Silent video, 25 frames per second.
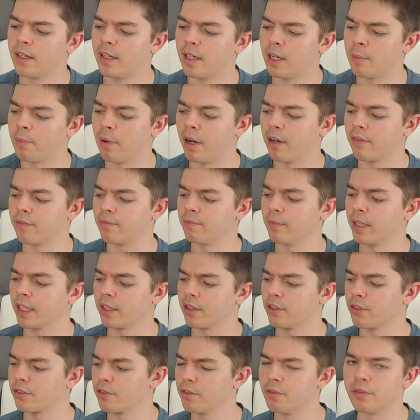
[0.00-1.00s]
apart from
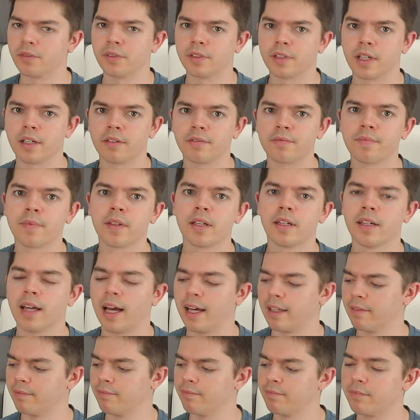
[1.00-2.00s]
like the screws and stuff,
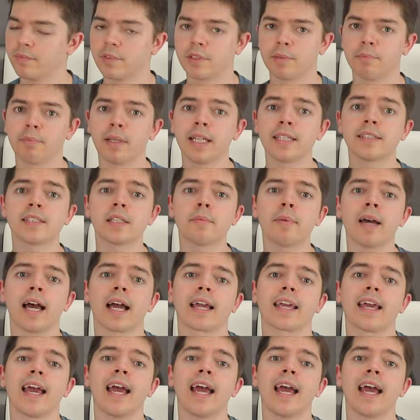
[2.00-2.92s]
and some plates at the back.